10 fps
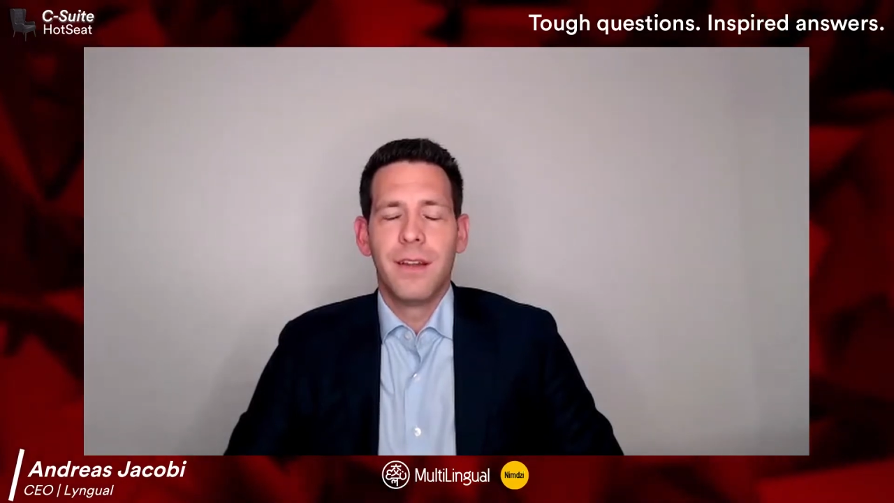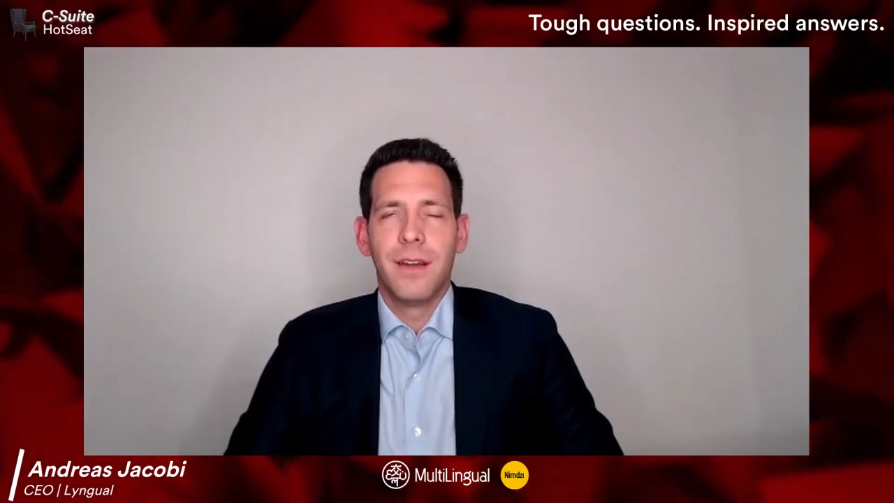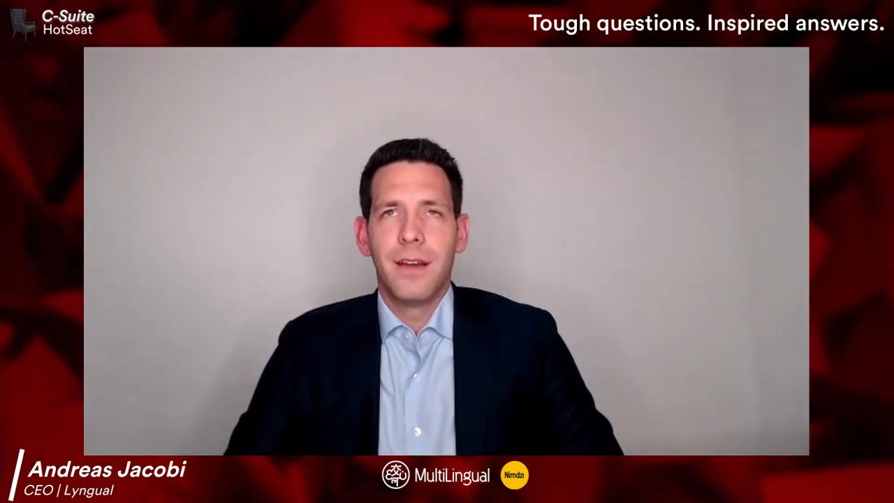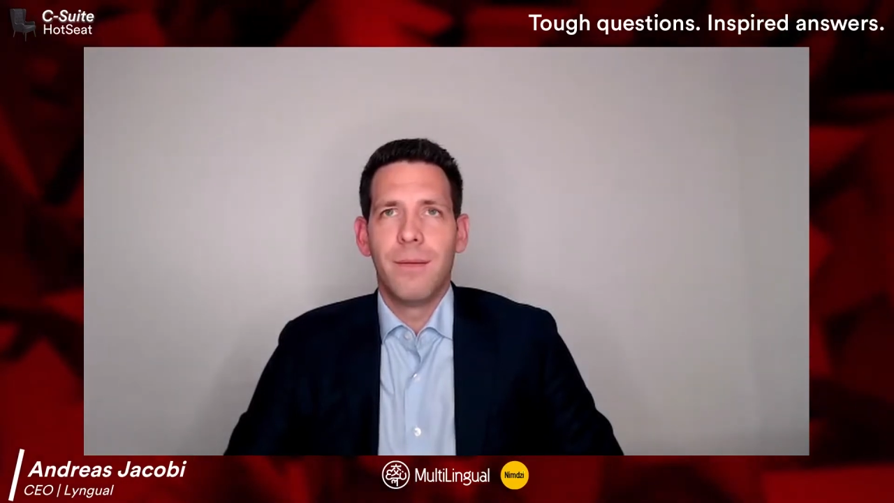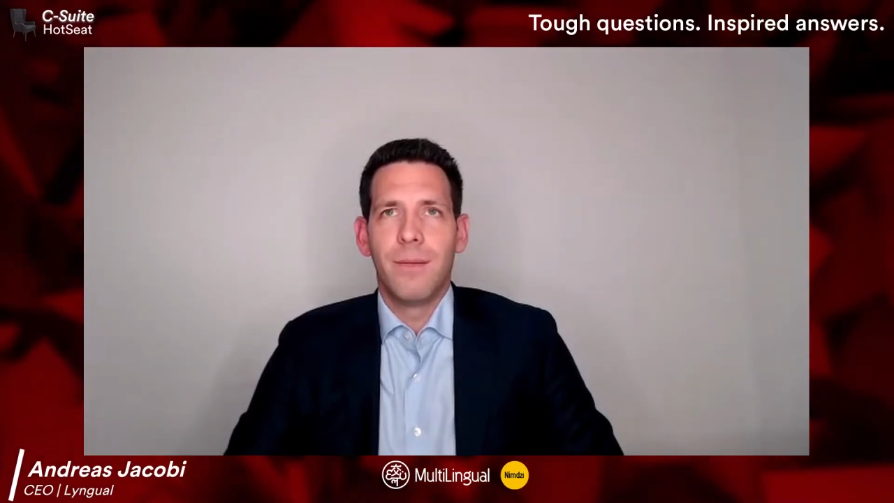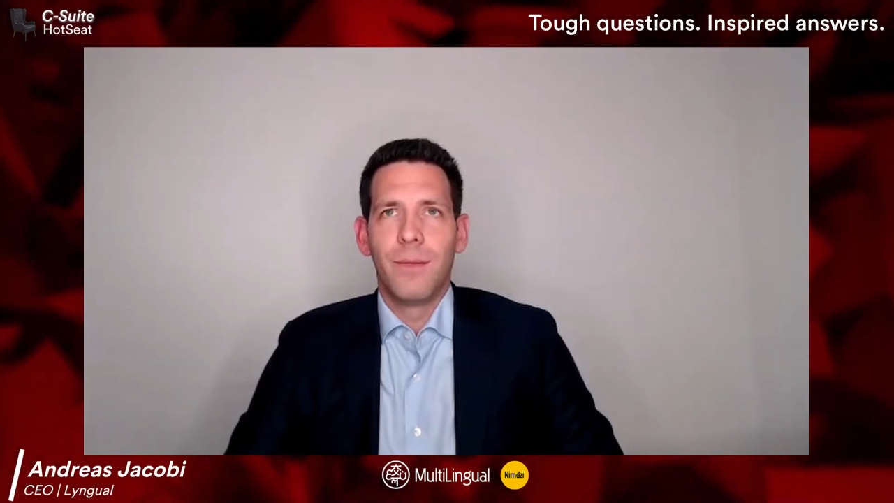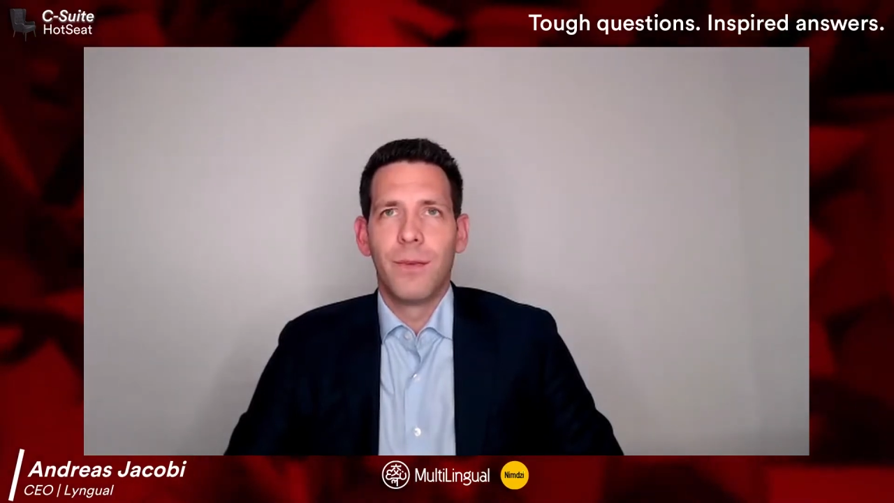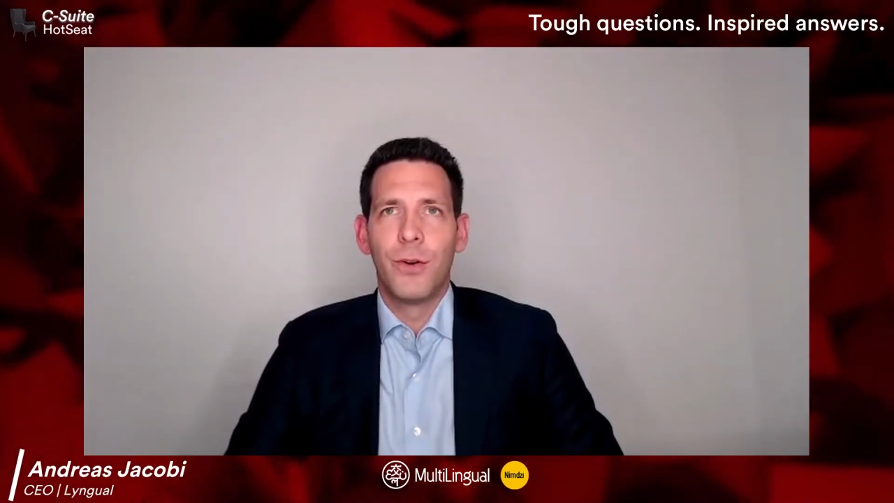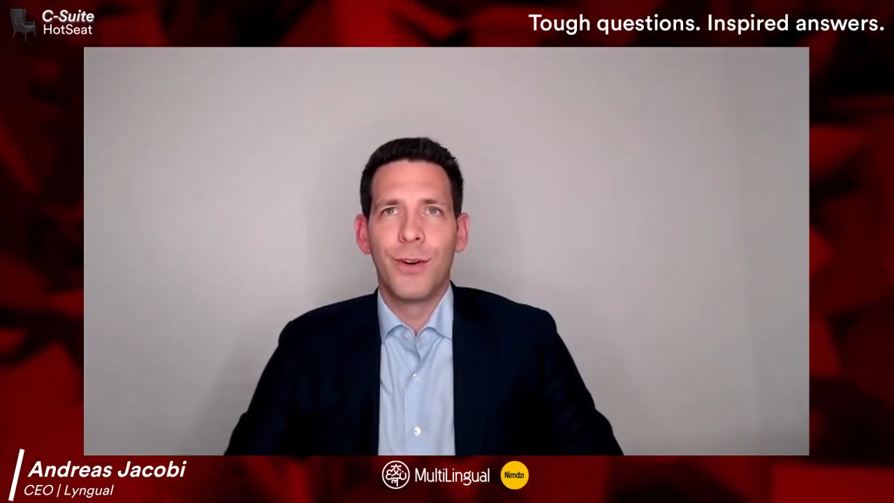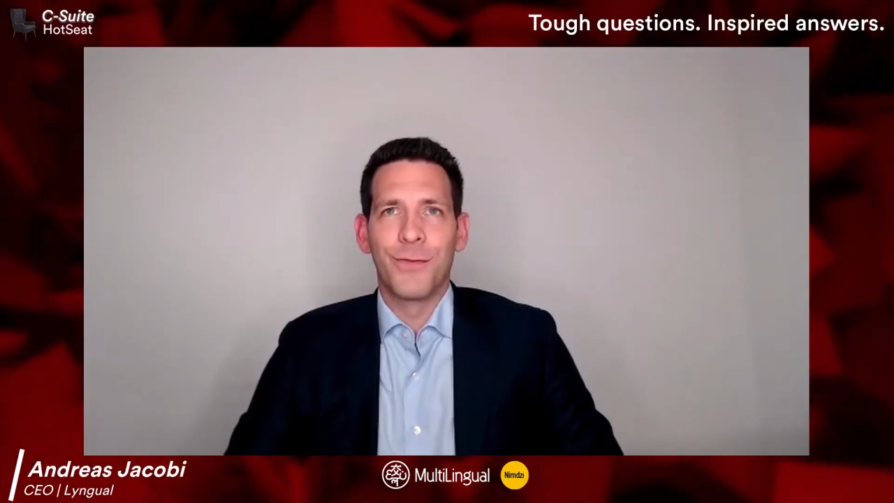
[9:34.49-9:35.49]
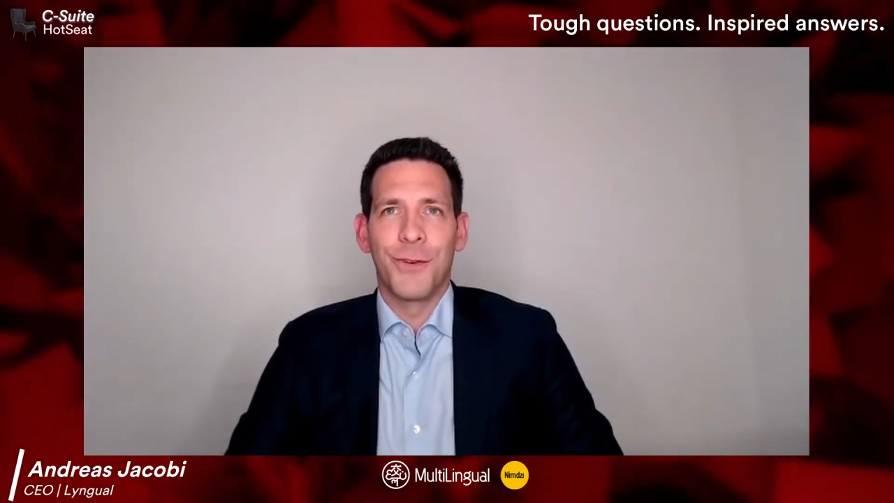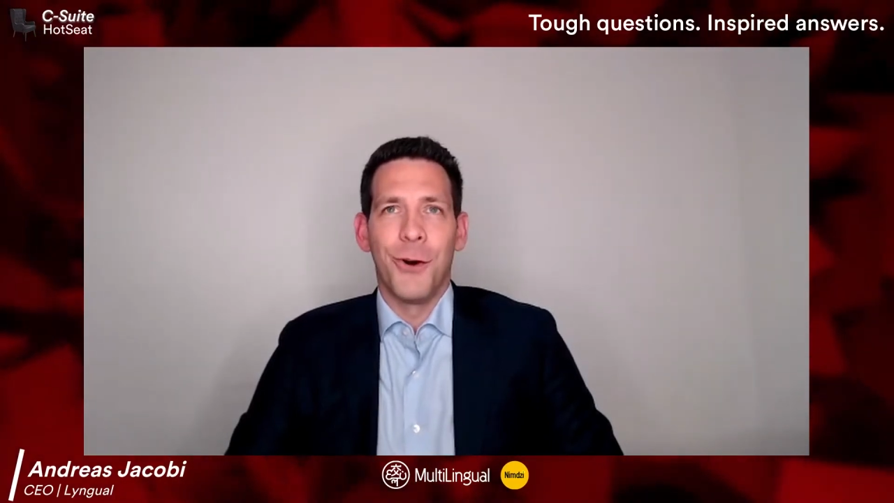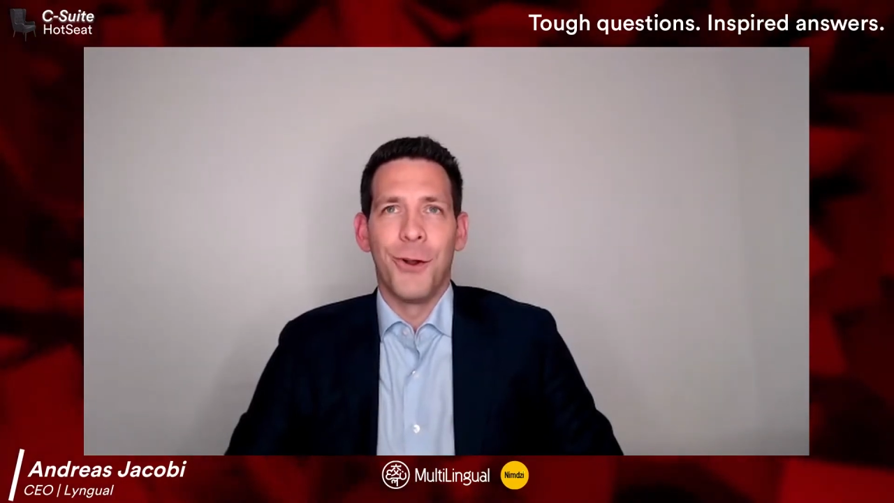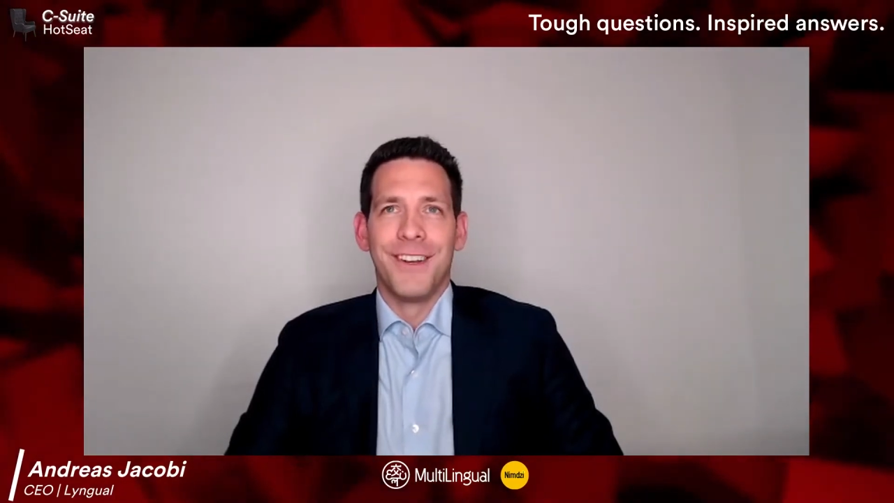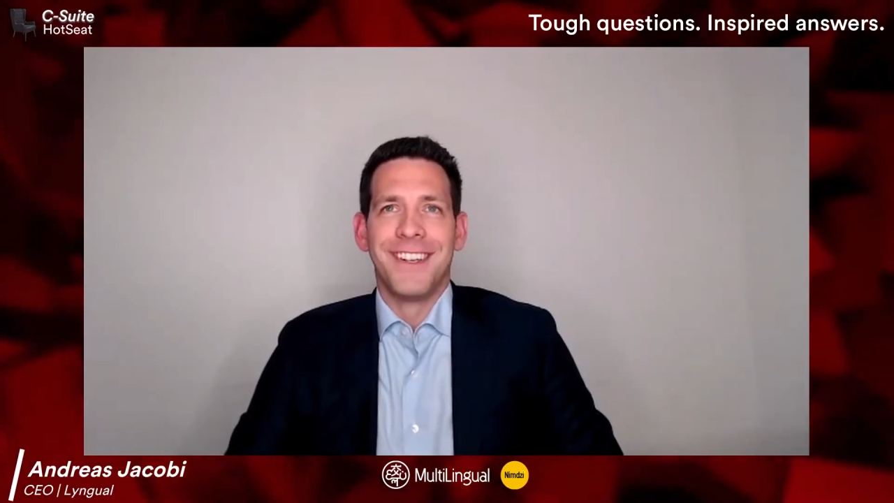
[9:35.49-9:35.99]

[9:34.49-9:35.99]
um, could have gone